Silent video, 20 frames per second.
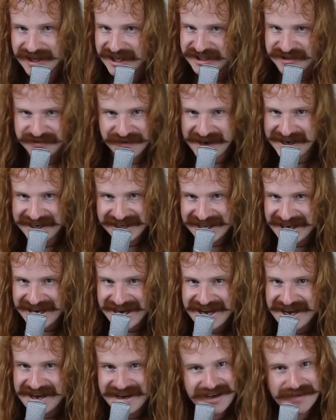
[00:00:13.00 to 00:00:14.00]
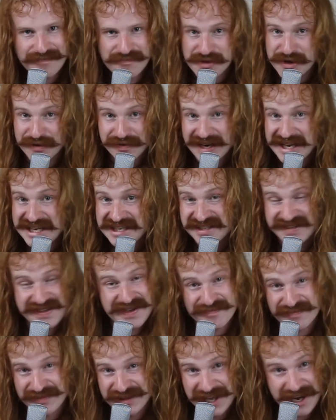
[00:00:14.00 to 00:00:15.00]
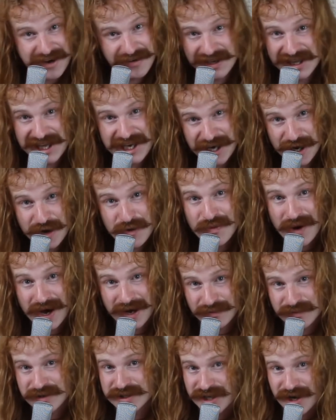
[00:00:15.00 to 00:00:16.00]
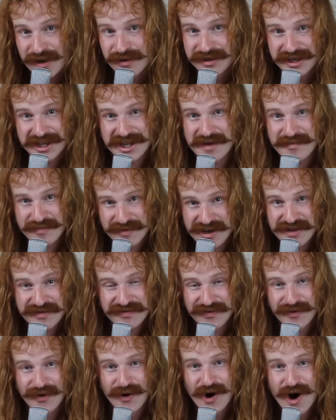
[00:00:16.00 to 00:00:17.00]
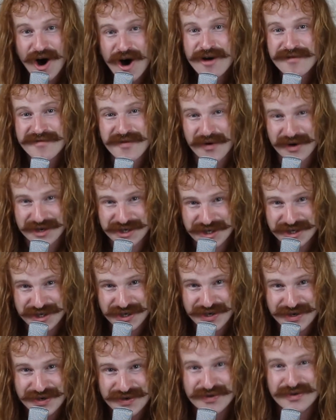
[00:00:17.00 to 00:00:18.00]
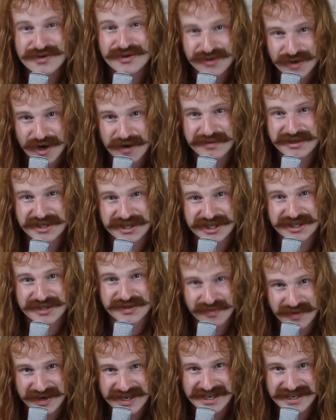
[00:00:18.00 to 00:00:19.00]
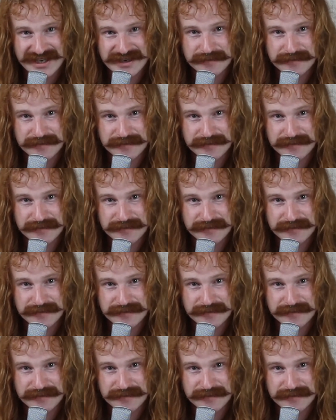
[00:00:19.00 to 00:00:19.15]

it's finally here. The release that literally no one was holding their breath for, Overwatch 2, dropped this week.